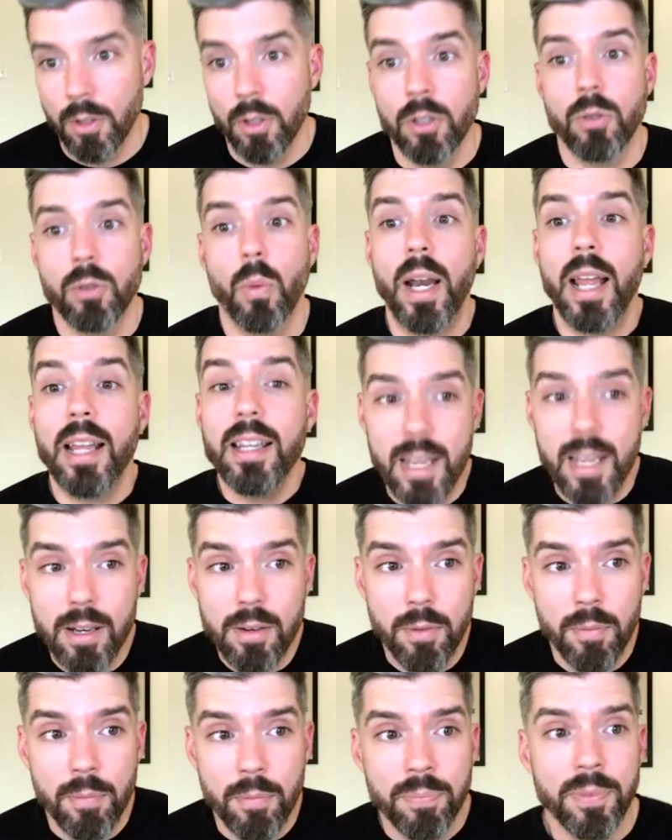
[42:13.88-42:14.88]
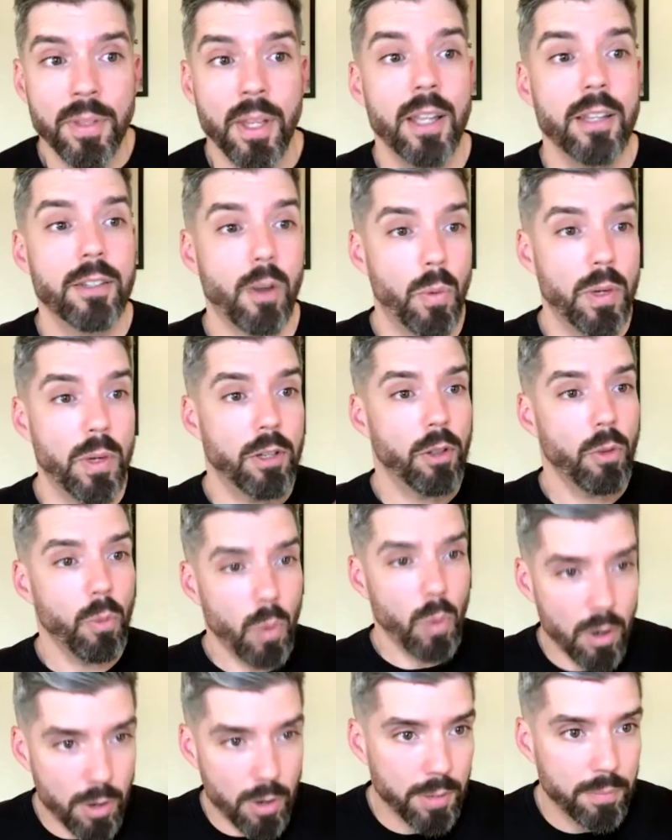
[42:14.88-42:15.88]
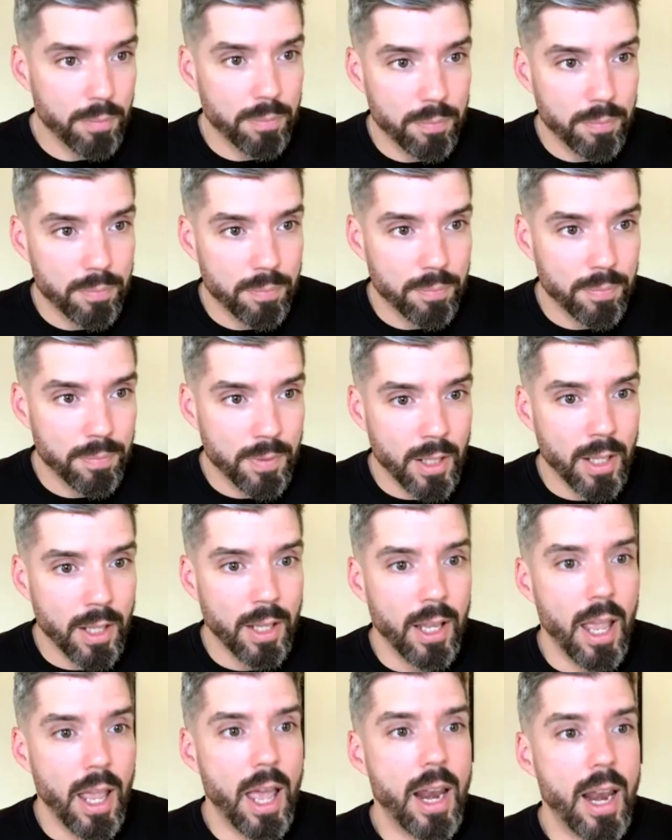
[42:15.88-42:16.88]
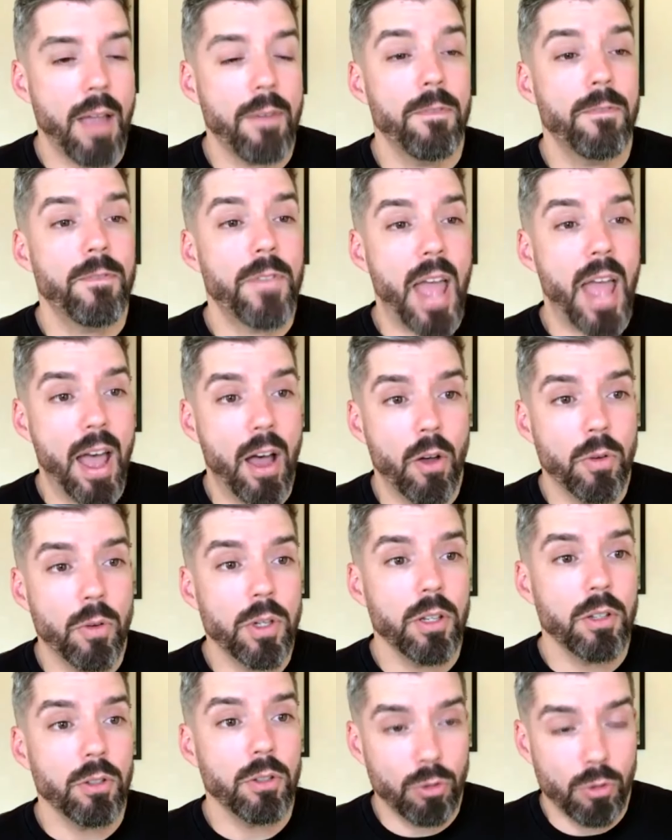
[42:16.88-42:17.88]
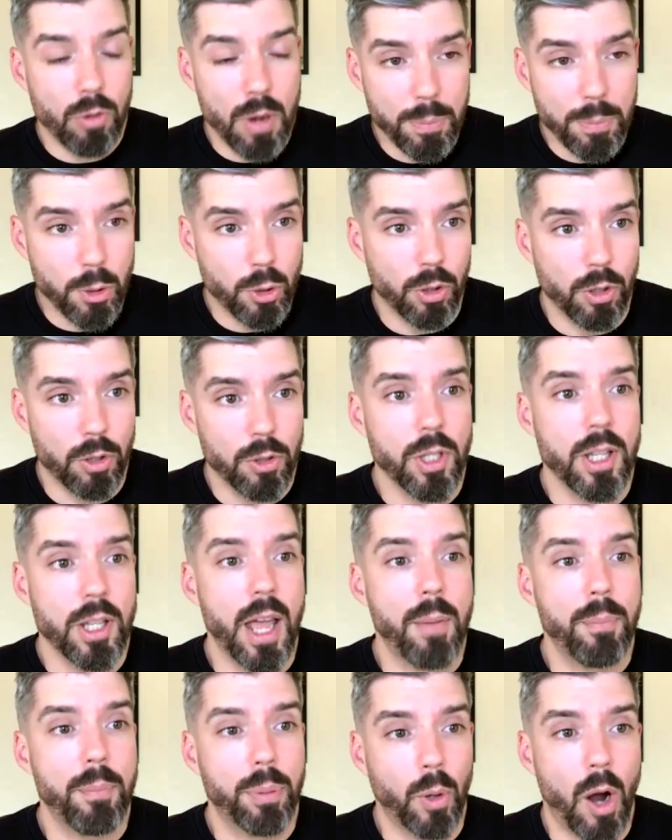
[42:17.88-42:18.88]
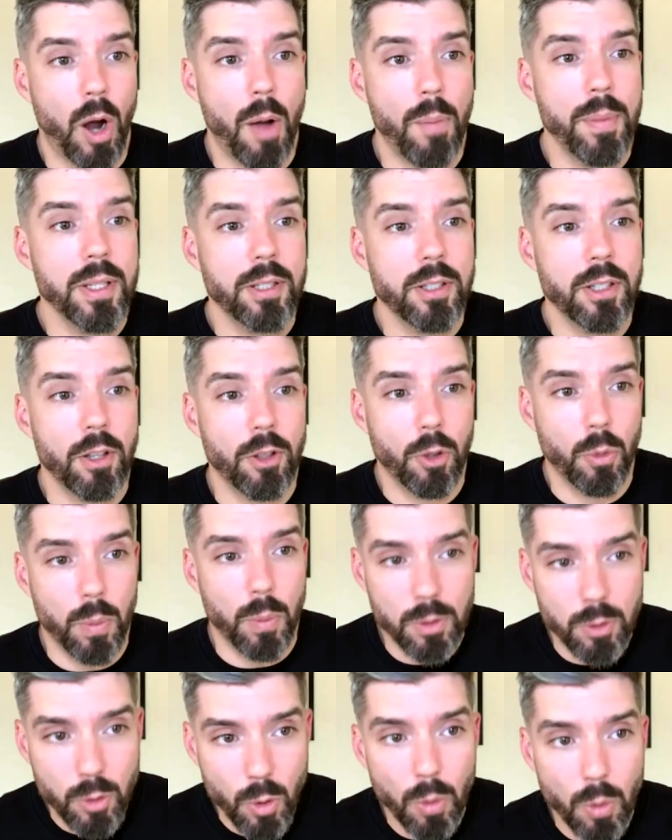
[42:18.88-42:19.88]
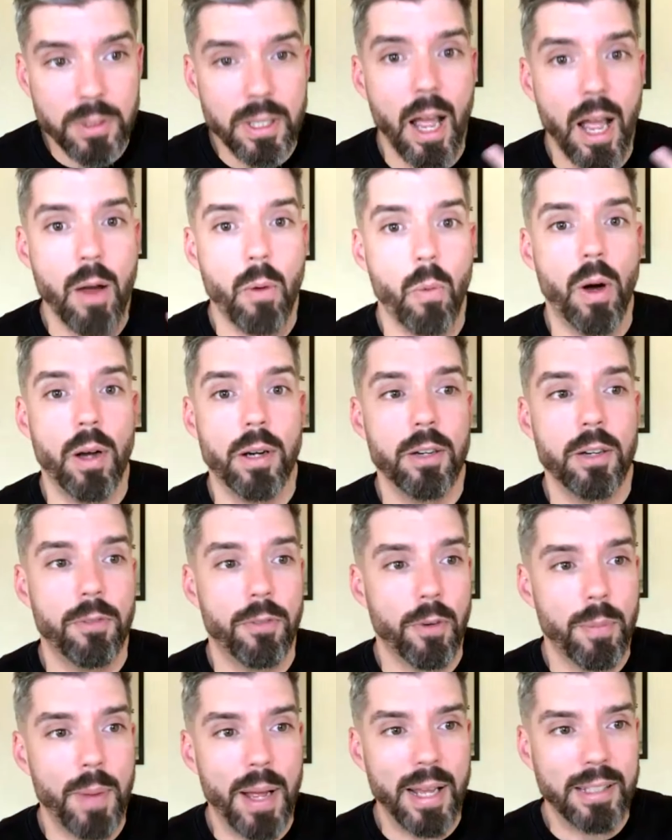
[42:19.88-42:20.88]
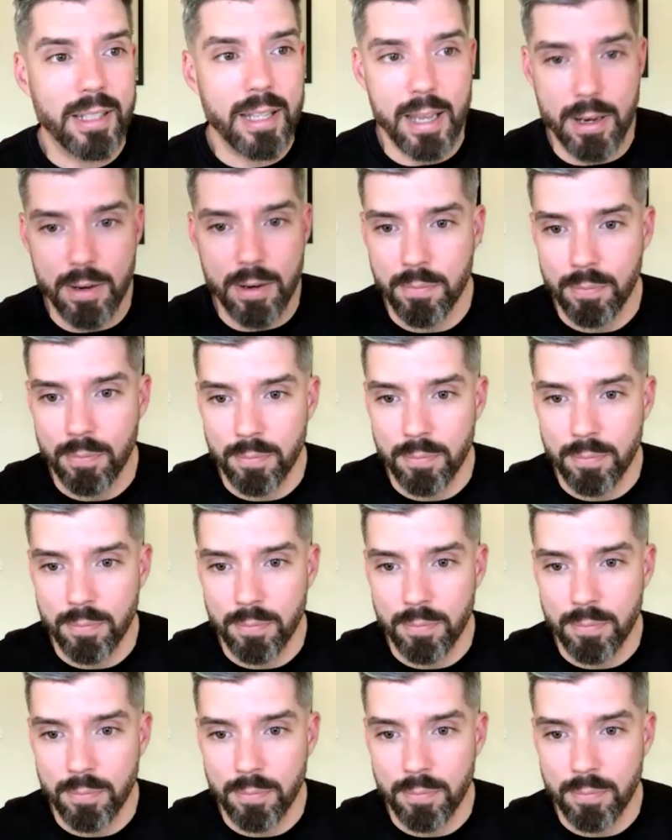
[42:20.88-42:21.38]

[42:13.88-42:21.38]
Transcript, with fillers: So what I did is I went to the Word, and I found scriptures that promised the result I wanted for my kid.